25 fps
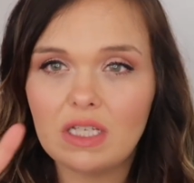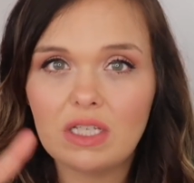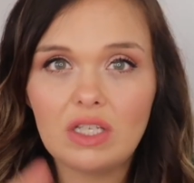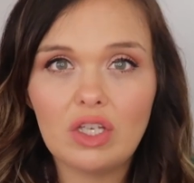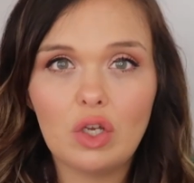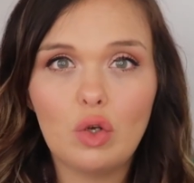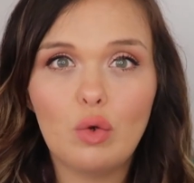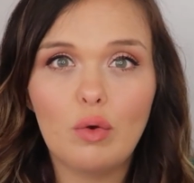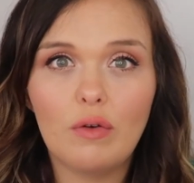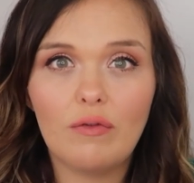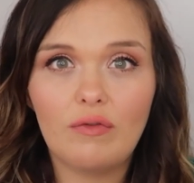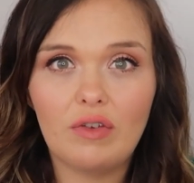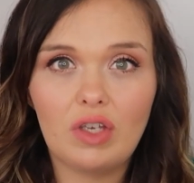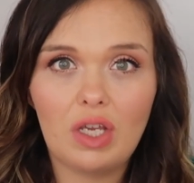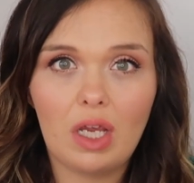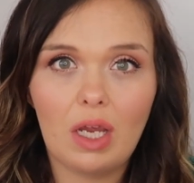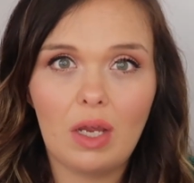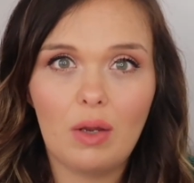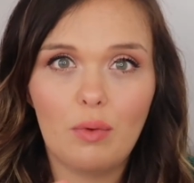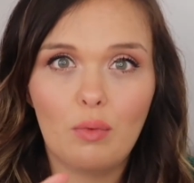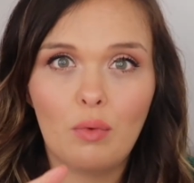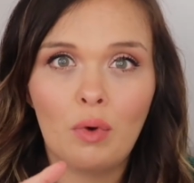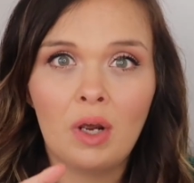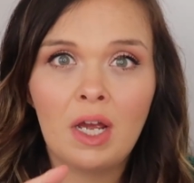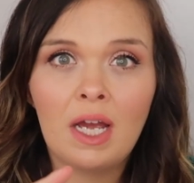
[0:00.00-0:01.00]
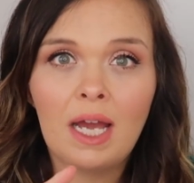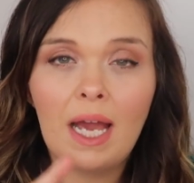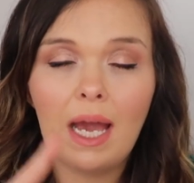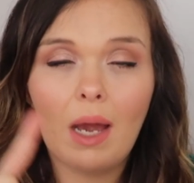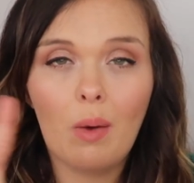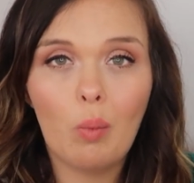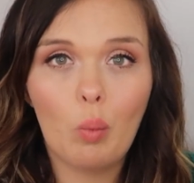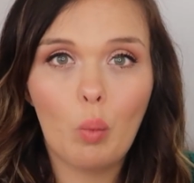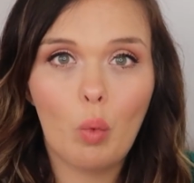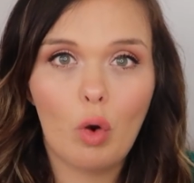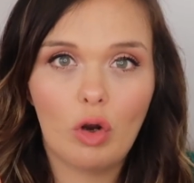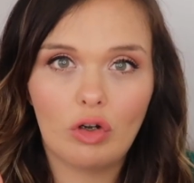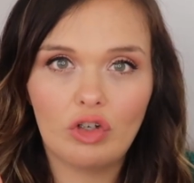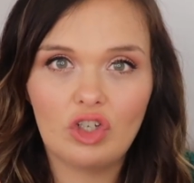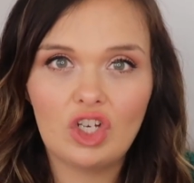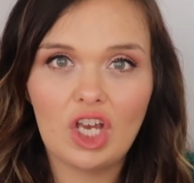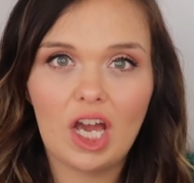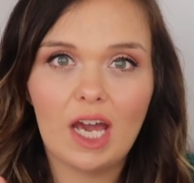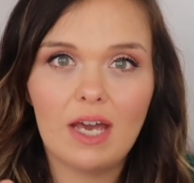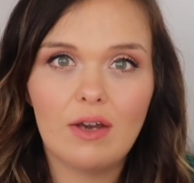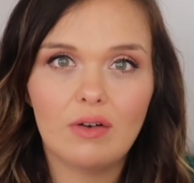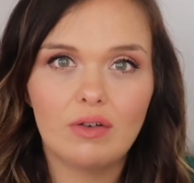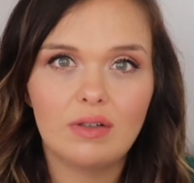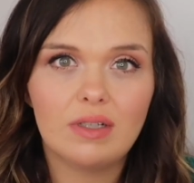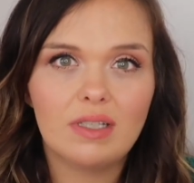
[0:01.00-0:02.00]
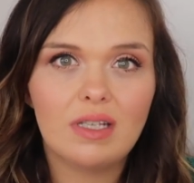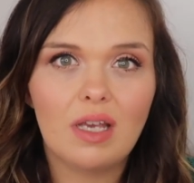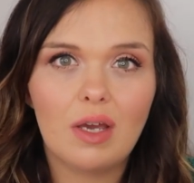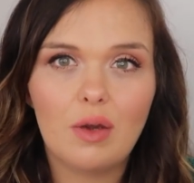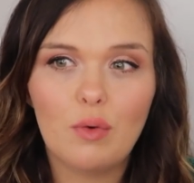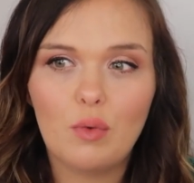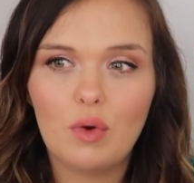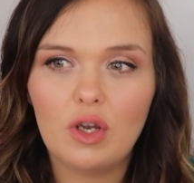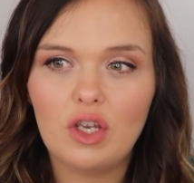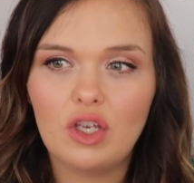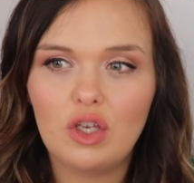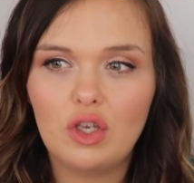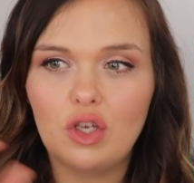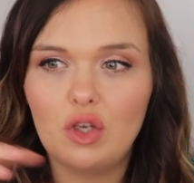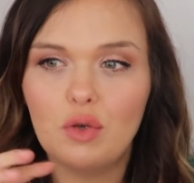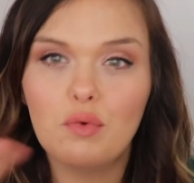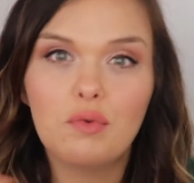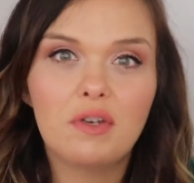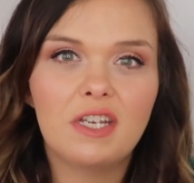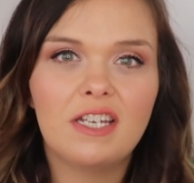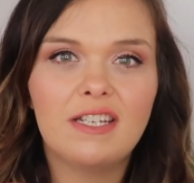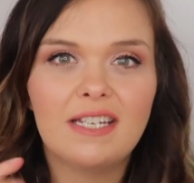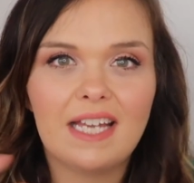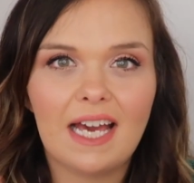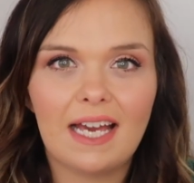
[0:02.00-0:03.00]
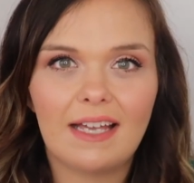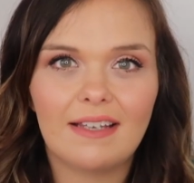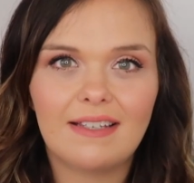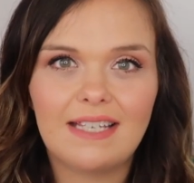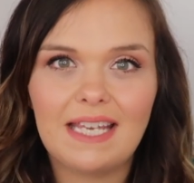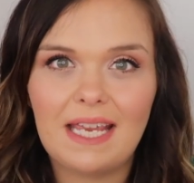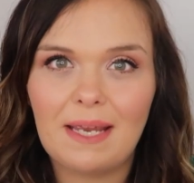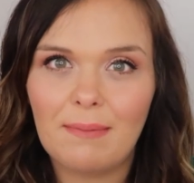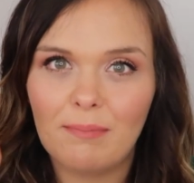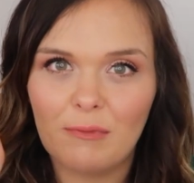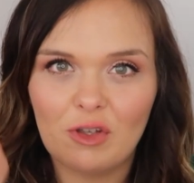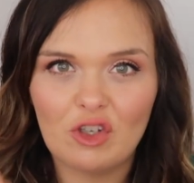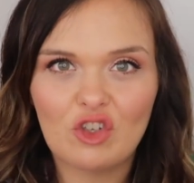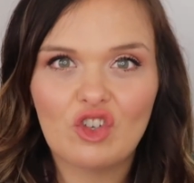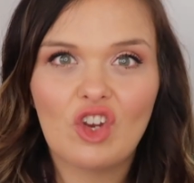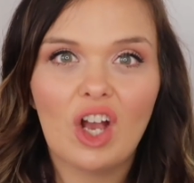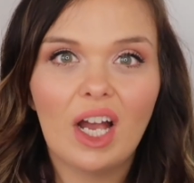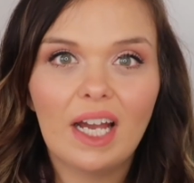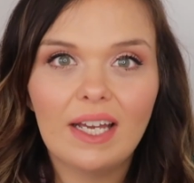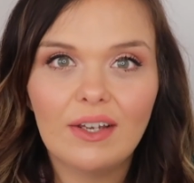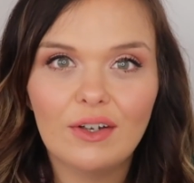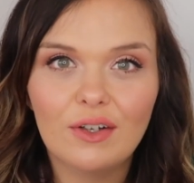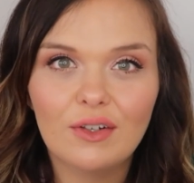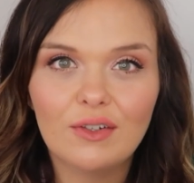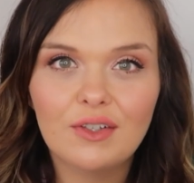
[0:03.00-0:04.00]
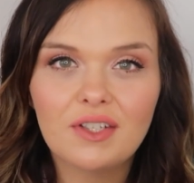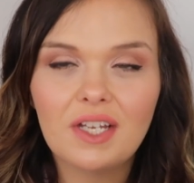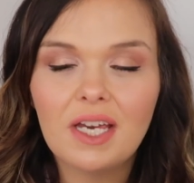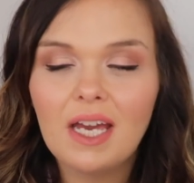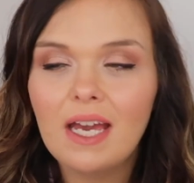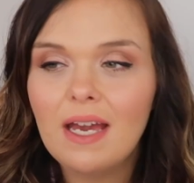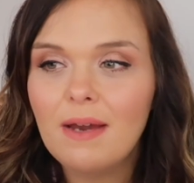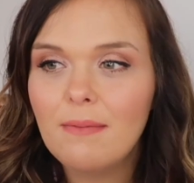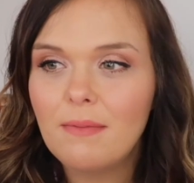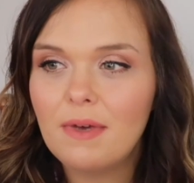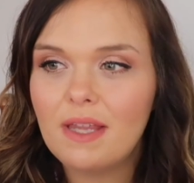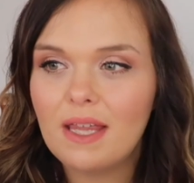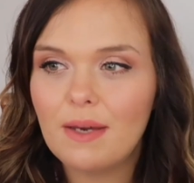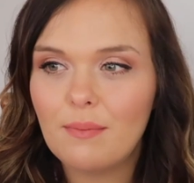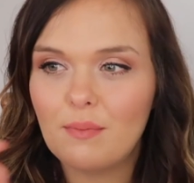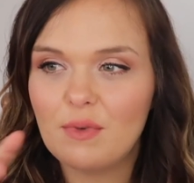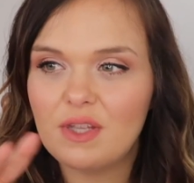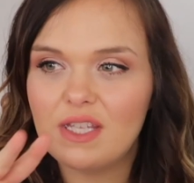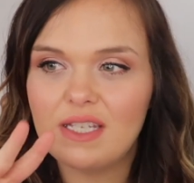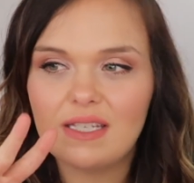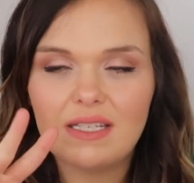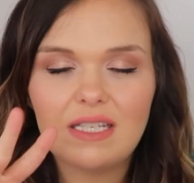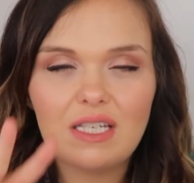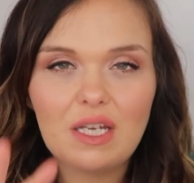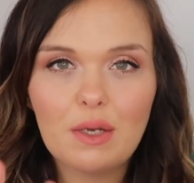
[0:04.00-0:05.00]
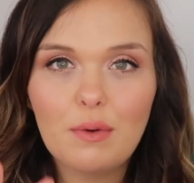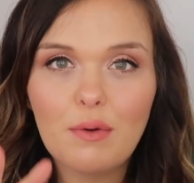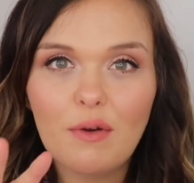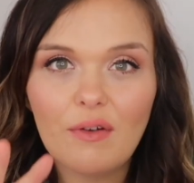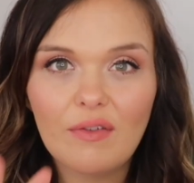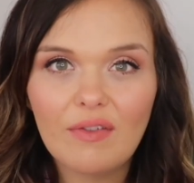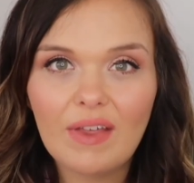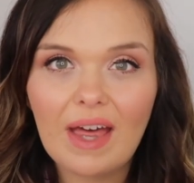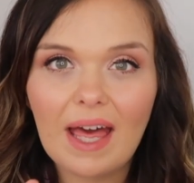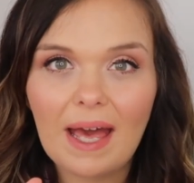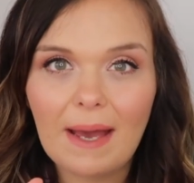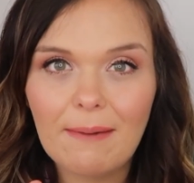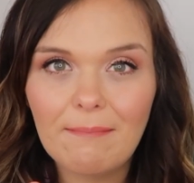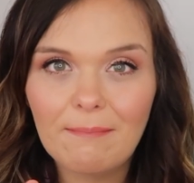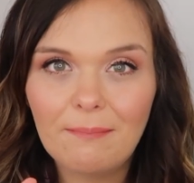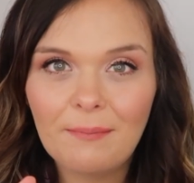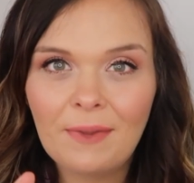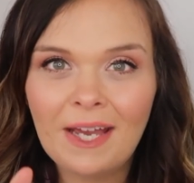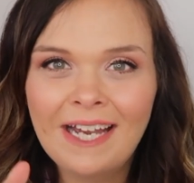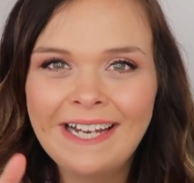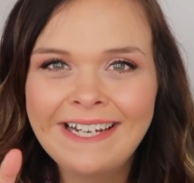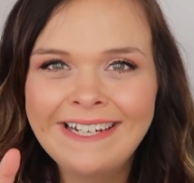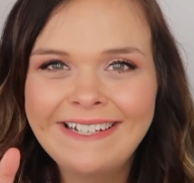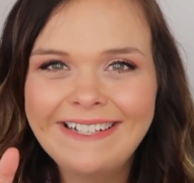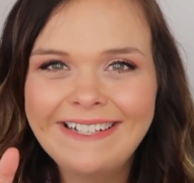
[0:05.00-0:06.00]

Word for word: there's two of you and one child, so you can tag team the child, but then when there's two of them